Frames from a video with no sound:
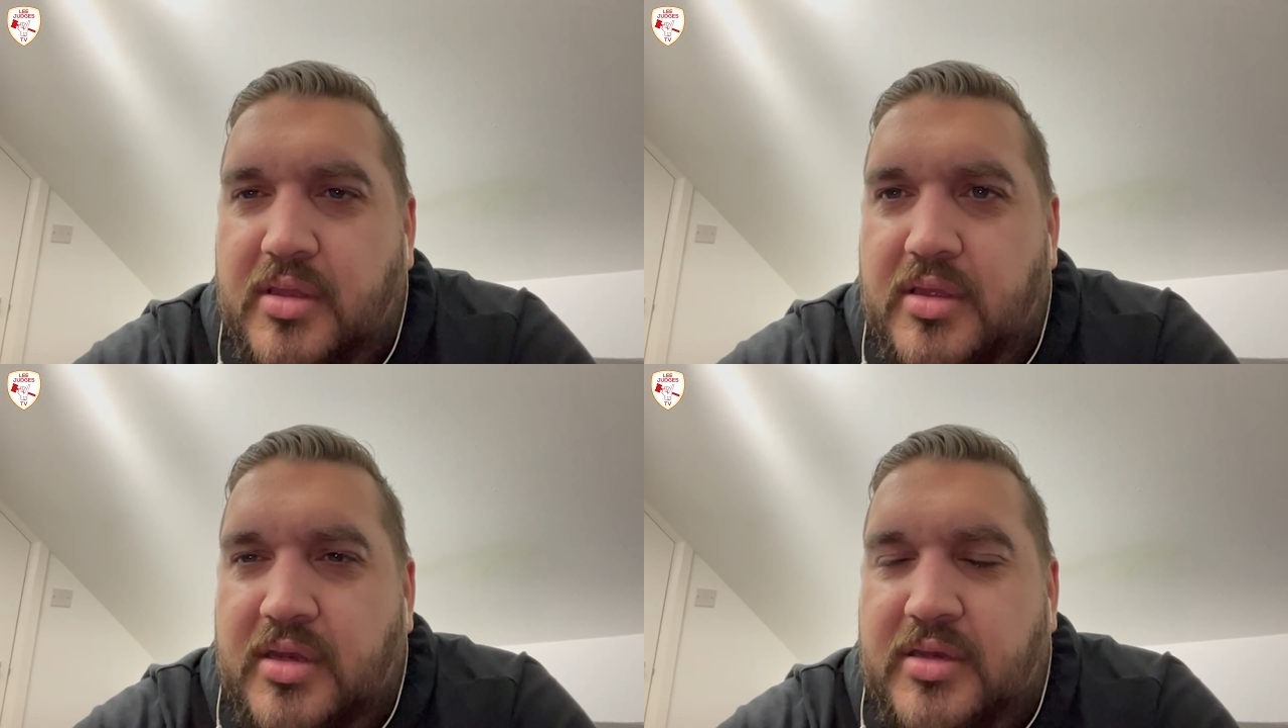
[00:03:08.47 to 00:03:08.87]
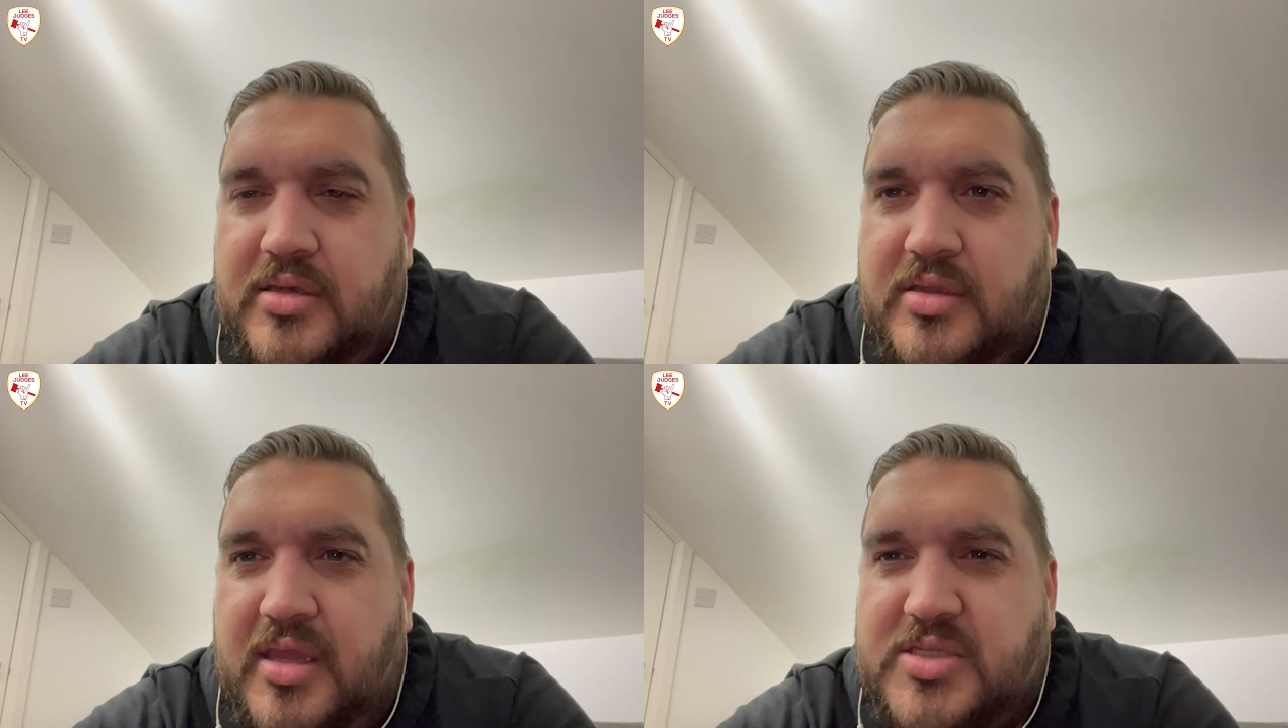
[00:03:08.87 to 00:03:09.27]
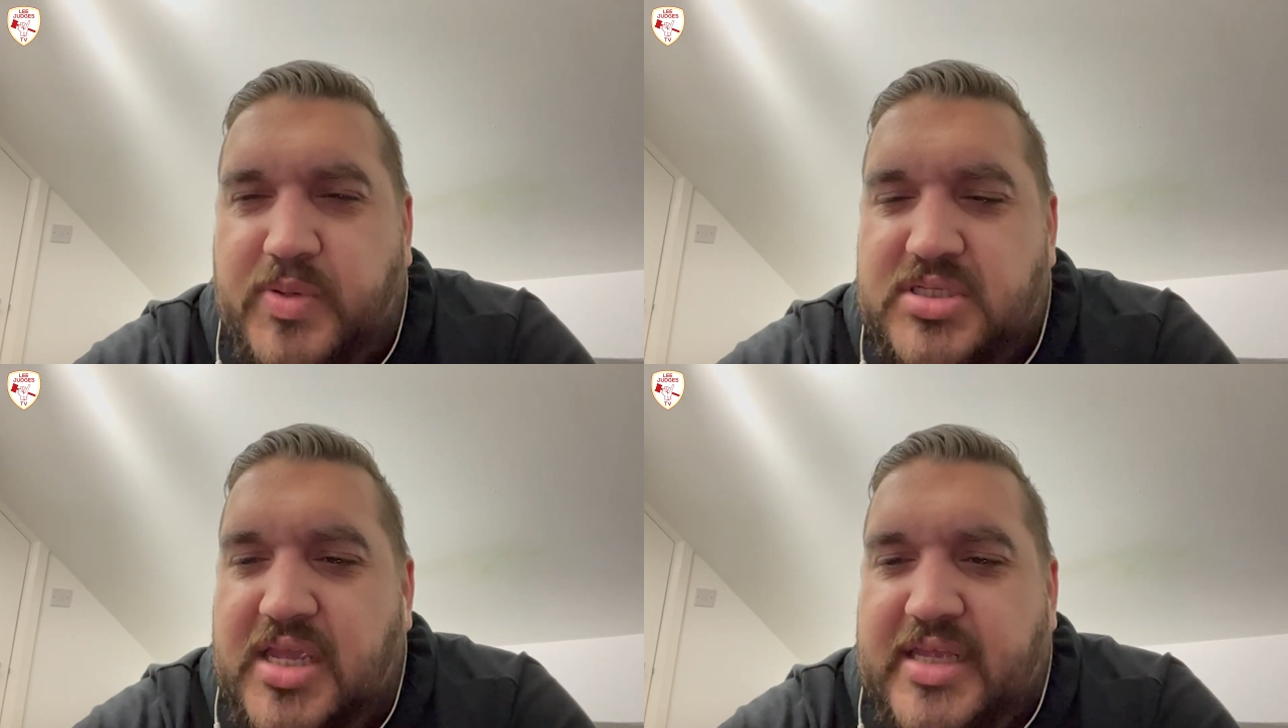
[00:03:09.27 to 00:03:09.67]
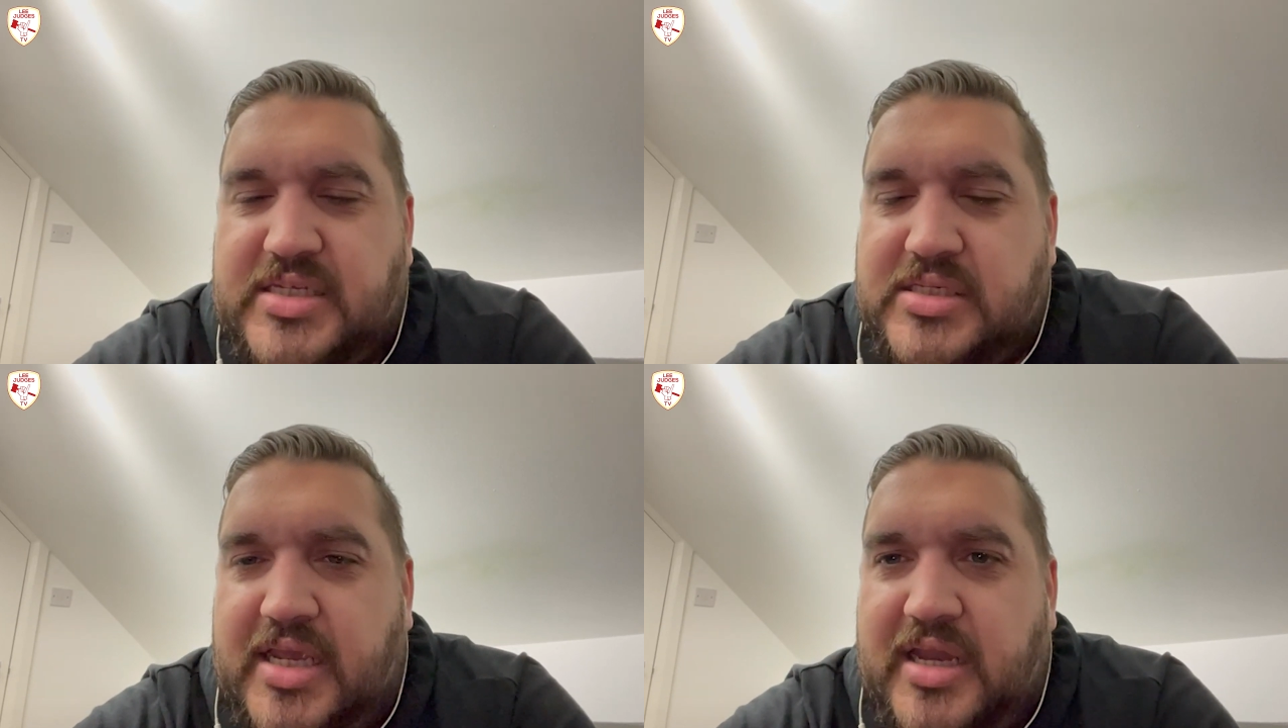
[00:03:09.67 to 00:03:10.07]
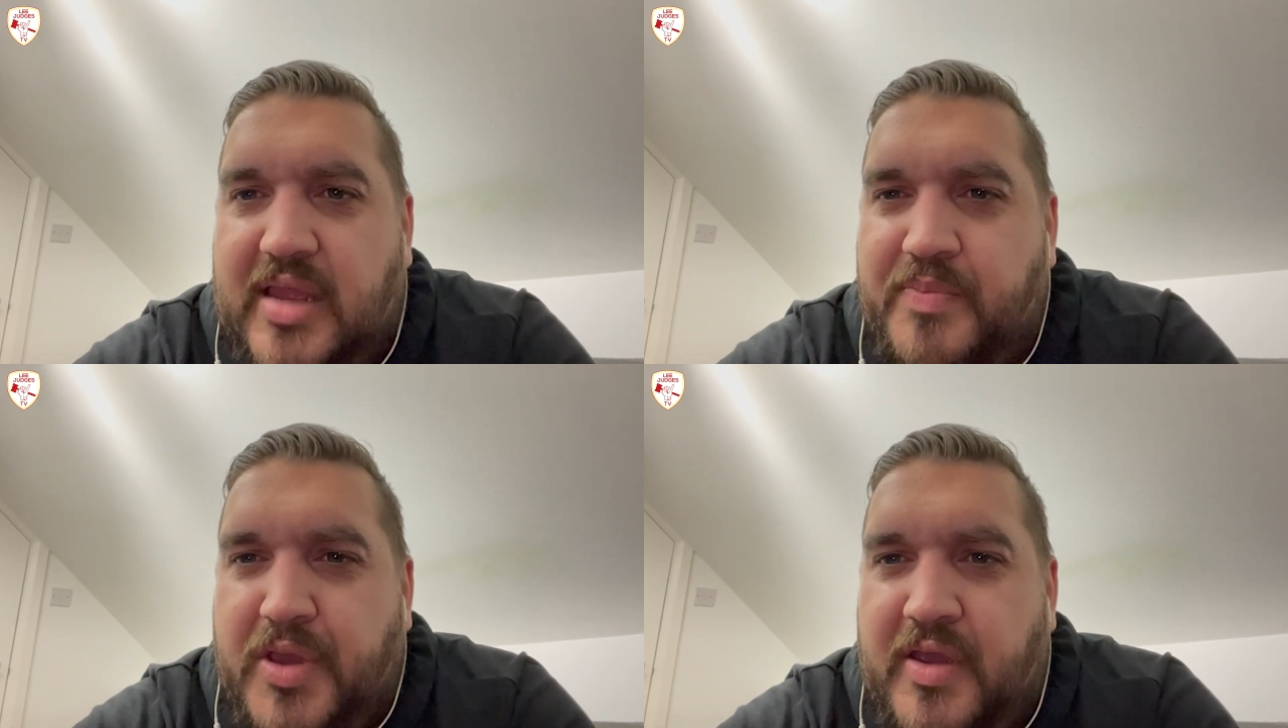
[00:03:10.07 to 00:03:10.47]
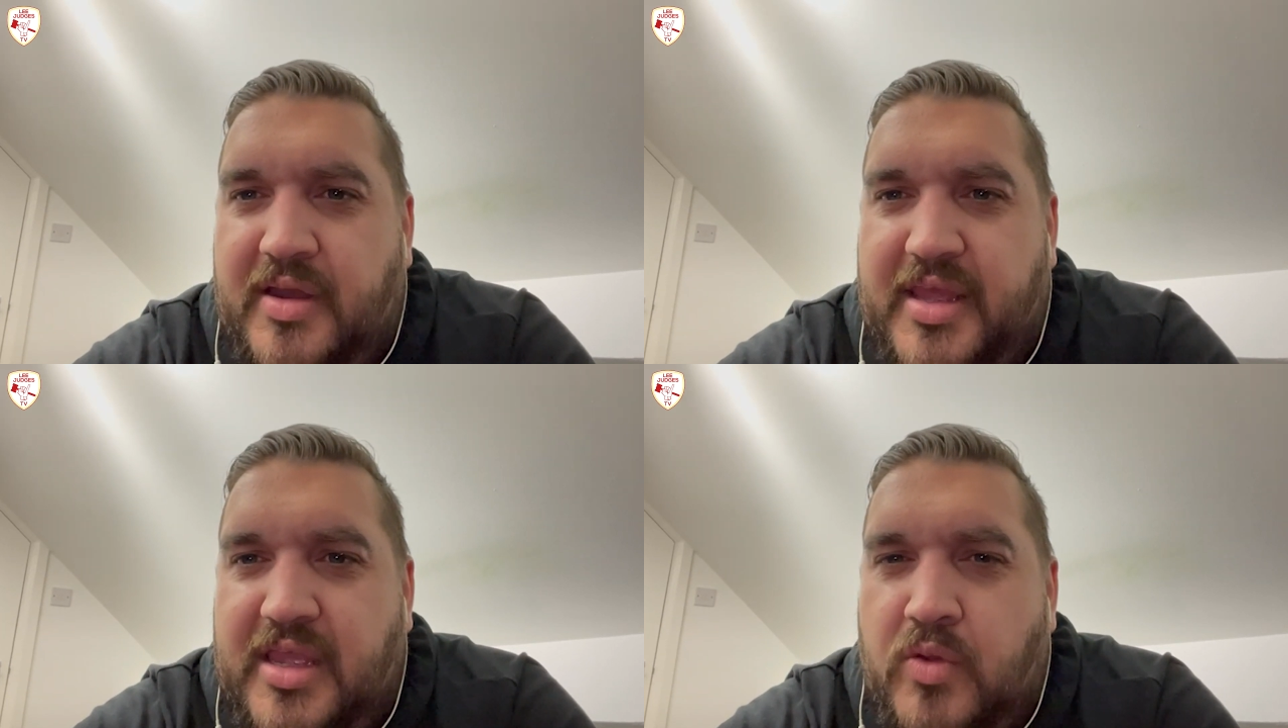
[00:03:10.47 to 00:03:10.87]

And especially against a side like Burnley,